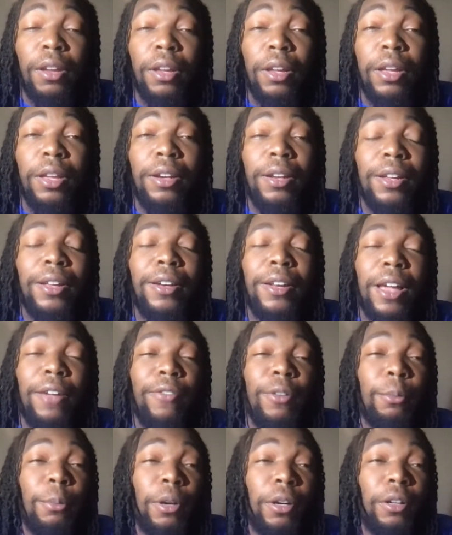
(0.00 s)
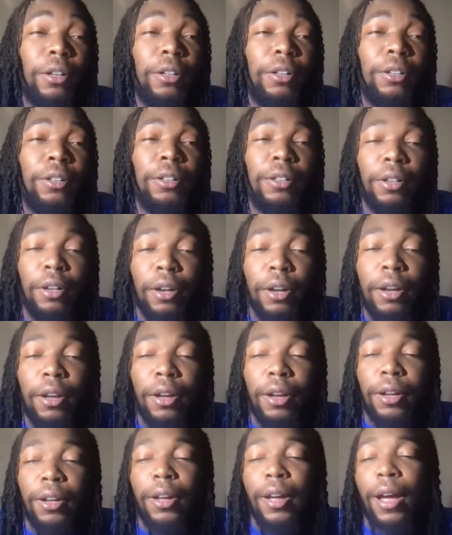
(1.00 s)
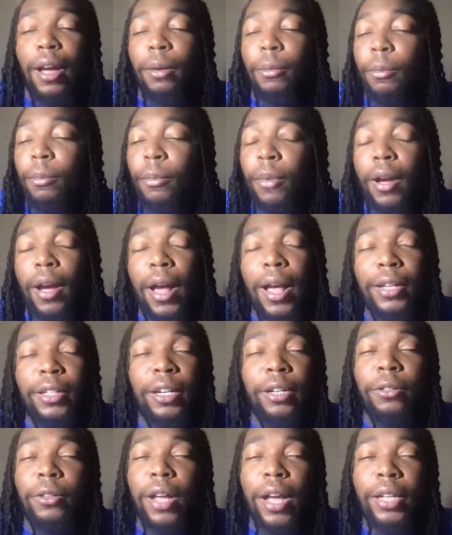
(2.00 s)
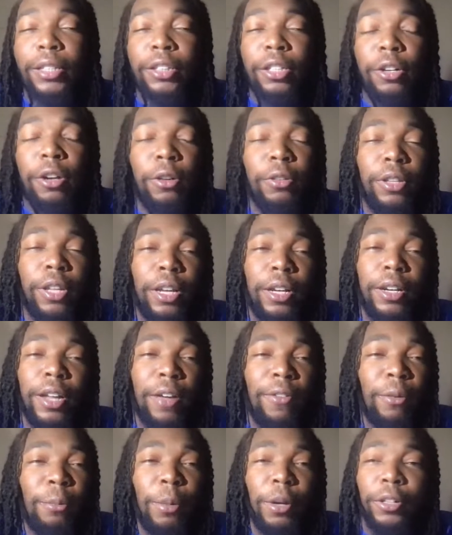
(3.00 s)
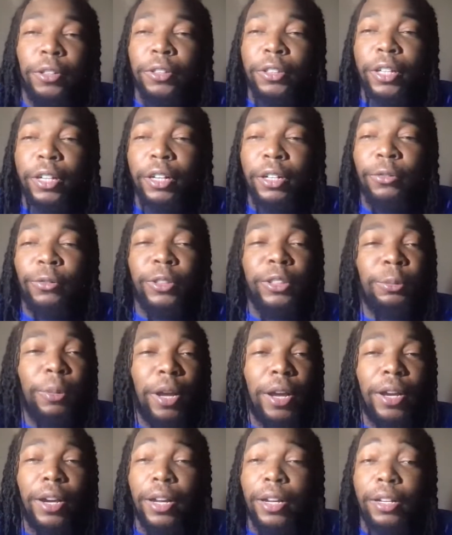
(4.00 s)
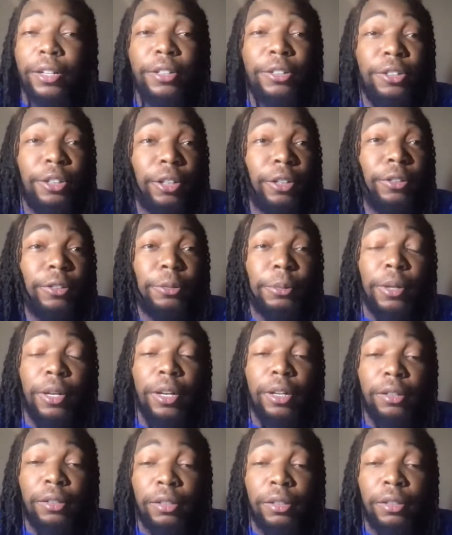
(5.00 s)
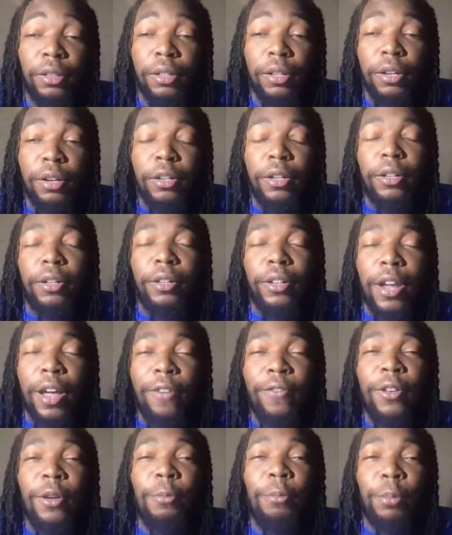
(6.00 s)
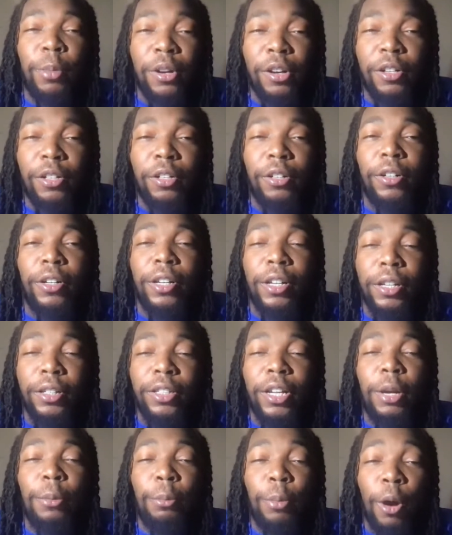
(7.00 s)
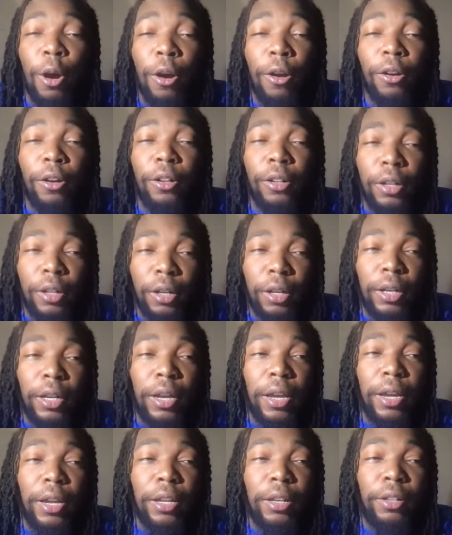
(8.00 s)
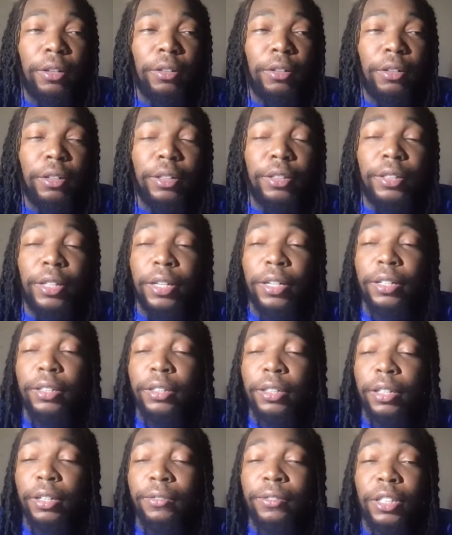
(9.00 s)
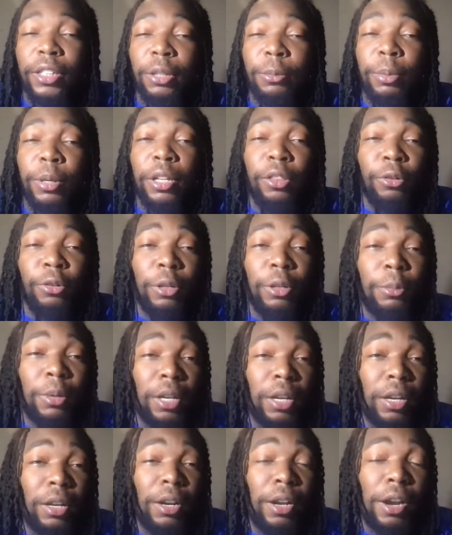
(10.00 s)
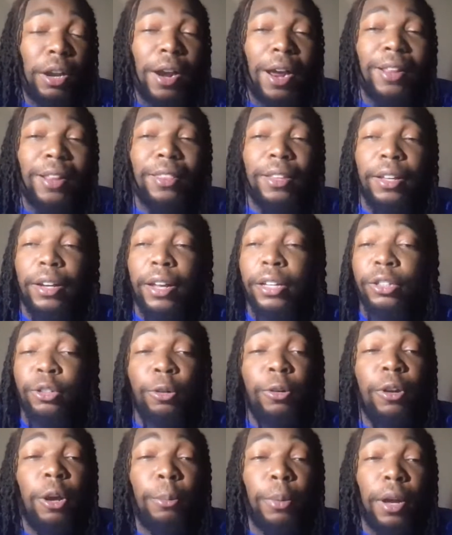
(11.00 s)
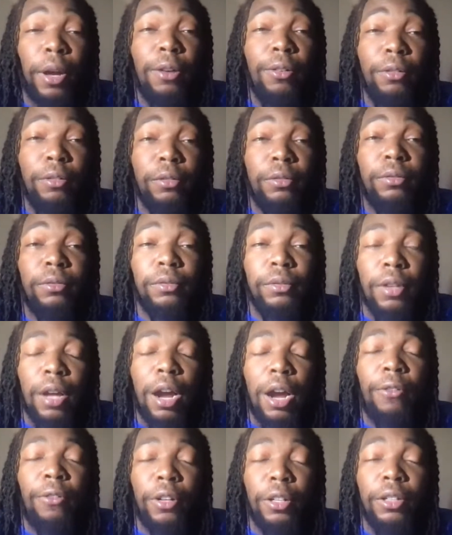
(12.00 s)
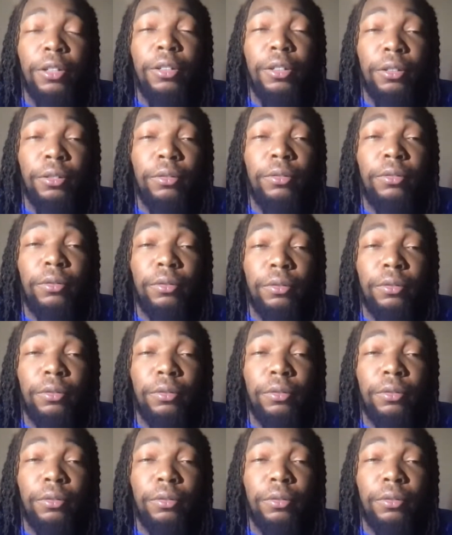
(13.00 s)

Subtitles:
And then Devin Booker. I still don't think Devin Booker's getting the respect that he deserves, man. Devin Booker is a baller. And the tendency of CP3 being there, I think that's gonna help out. I really do.